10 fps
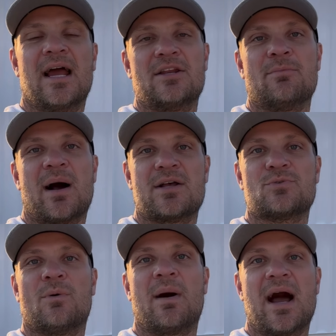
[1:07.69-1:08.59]
and you might as
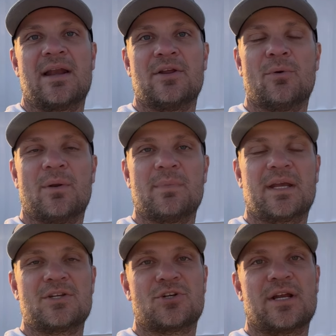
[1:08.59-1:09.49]
well buy a new one
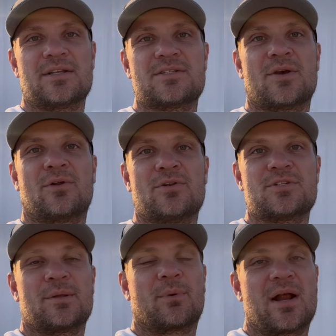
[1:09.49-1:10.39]
because you're getting so
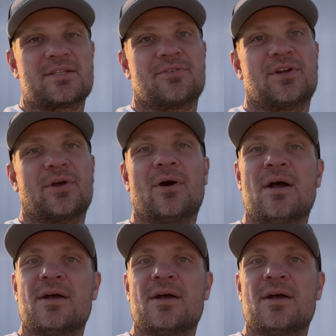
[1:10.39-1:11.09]
close to the price of a new.